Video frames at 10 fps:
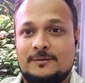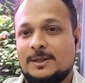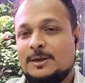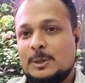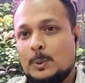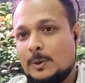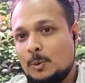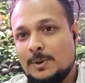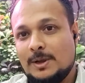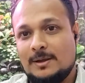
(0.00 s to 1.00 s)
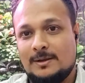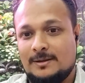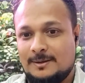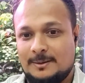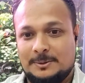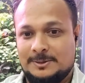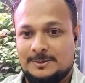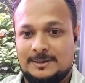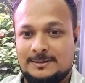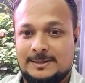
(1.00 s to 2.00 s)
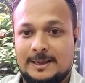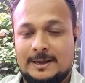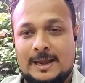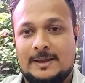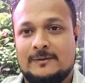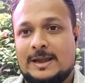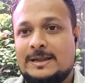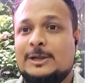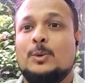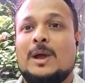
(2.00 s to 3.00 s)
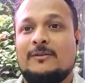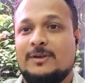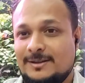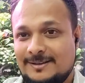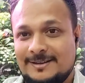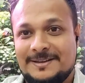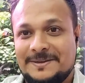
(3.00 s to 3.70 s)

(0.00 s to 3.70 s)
If there's a new Anubia there, I need to have it,